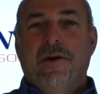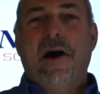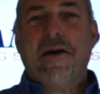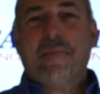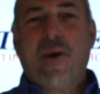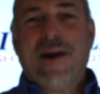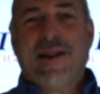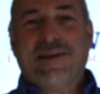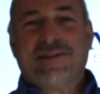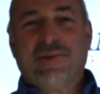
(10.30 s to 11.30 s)
Hi, I'm
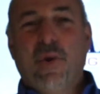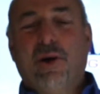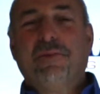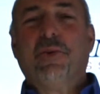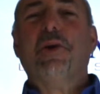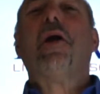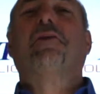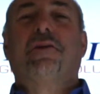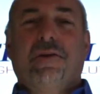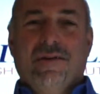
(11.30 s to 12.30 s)
Brian Hennessy. Welcome to
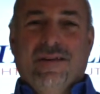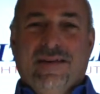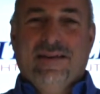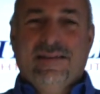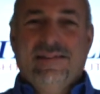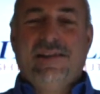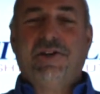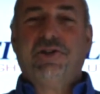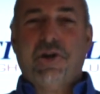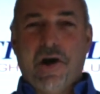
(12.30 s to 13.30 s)
another
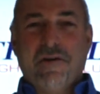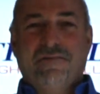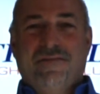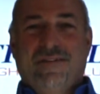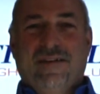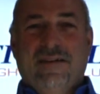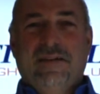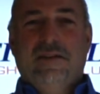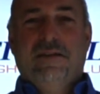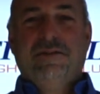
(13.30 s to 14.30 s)
session of
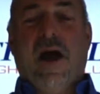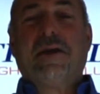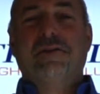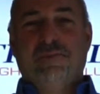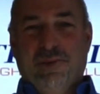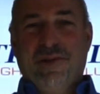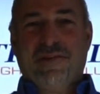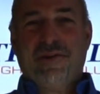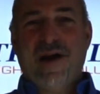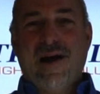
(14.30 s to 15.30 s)
Titans,
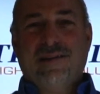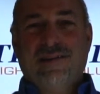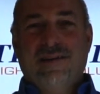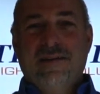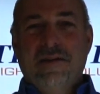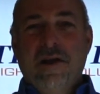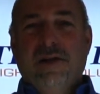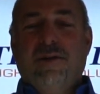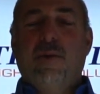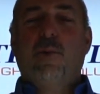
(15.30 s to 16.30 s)
believe it or not.
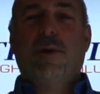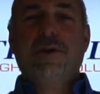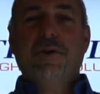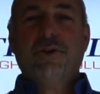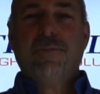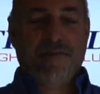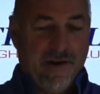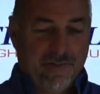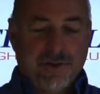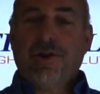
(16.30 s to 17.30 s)
Today what we want to do is my
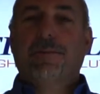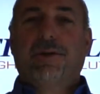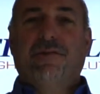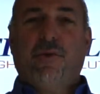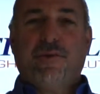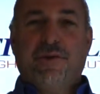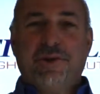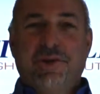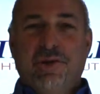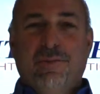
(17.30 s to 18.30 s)
favorite subject, the
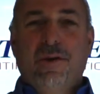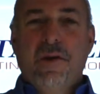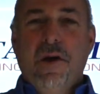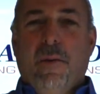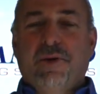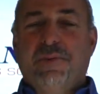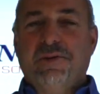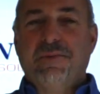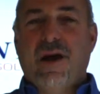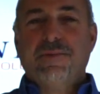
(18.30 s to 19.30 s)
4-foot tube. I want to
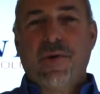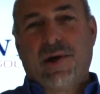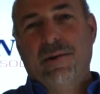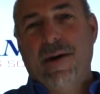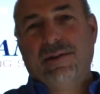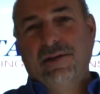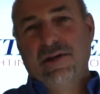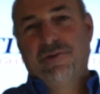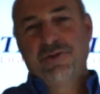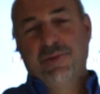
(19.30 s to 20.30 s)
spend some time talking about the
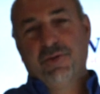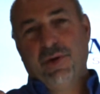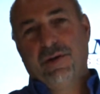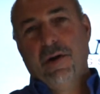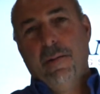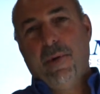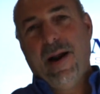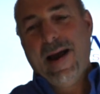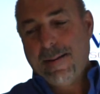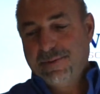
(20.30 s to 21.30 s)
difference between
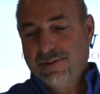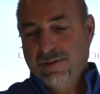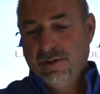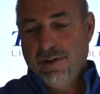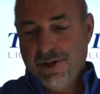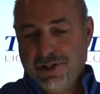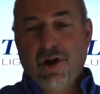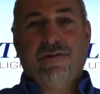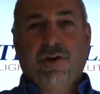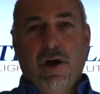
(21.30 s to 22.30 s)
perhaps the
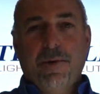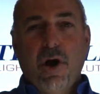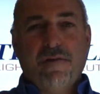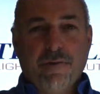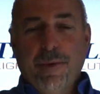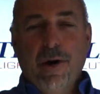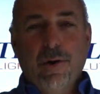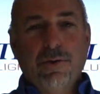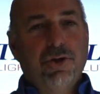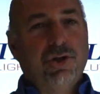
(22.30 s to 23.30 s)
stuff coming off a
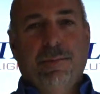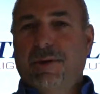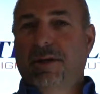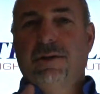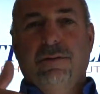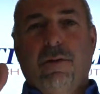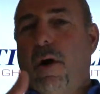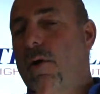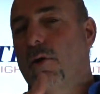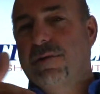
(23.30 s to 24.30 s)
boat shipped into
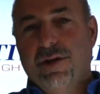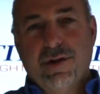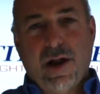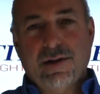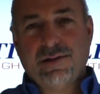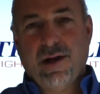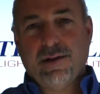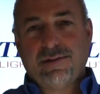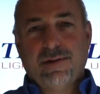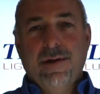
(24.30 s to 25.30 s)
all over the United
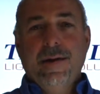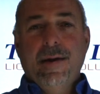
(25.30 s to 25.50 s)
States